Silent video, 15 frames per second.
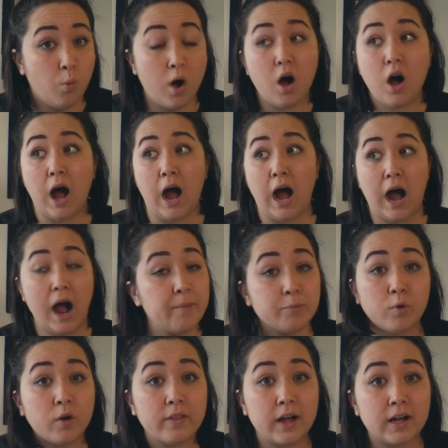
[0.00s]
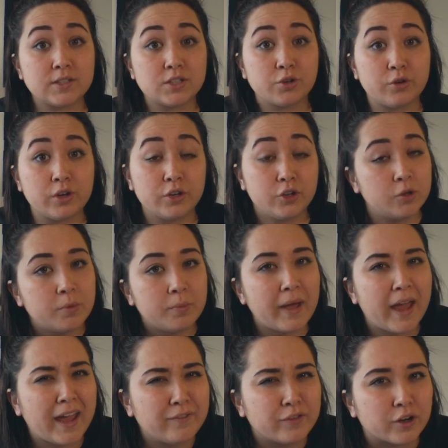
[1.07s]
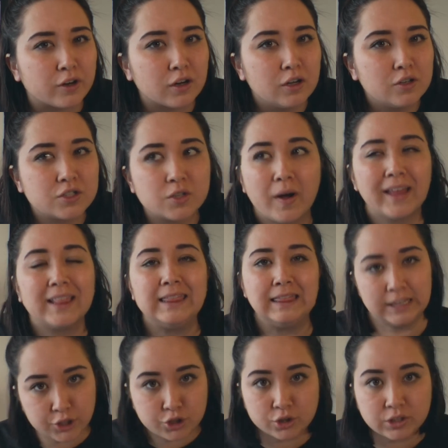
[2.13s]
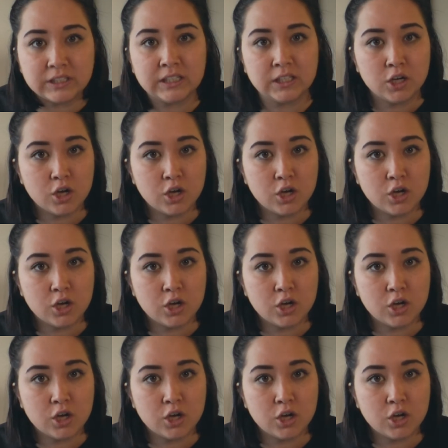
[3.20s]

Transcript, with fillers: Well, I'm the one that has a degree in human behavior, so I literally